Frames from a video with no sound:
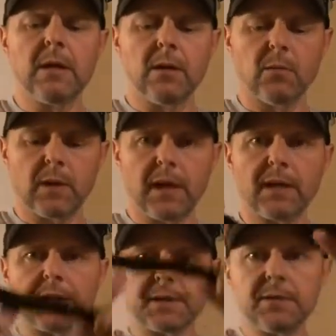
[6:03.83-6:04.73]
what I
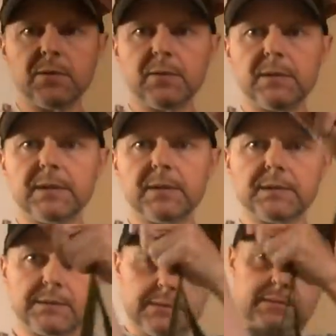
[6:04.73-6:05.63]
like to do with it
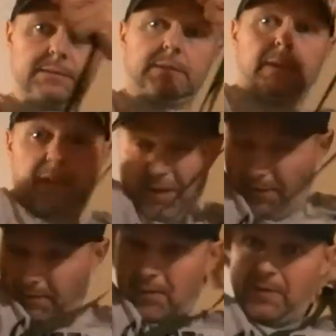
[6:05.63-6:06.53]
is I
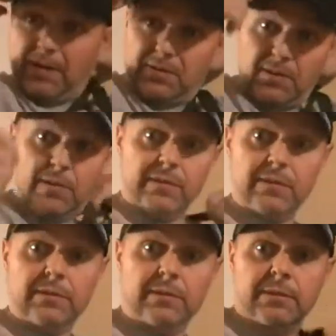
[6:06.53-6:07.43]
throw this over
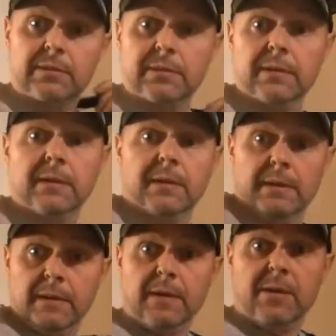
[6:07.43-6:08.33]

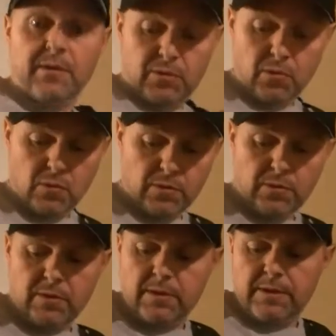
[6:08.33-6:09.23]
the shoulder.
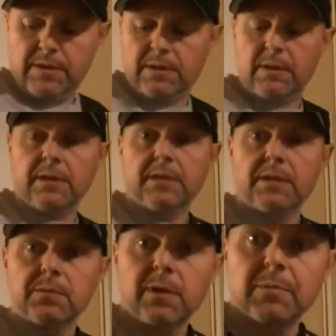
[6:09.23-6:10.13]
It's got this
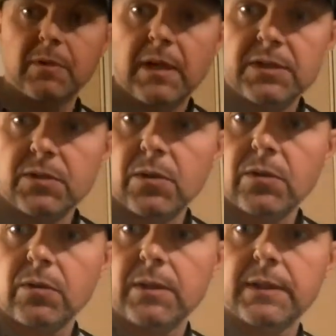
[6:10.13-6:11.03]
rubberized hook
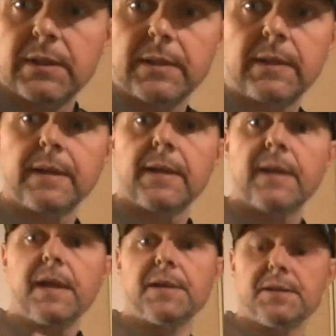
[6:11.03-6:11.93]
on it,
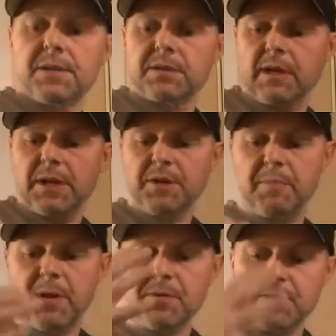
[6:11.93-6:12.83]
and you just slide your
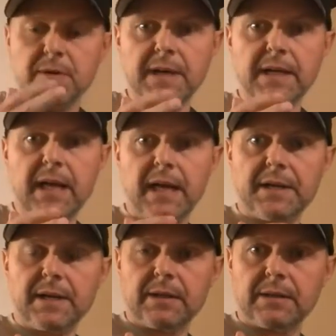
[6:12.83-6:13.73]
bowstring down
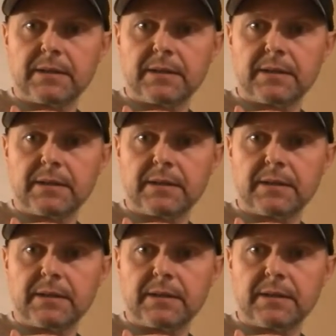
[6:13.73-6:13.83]
there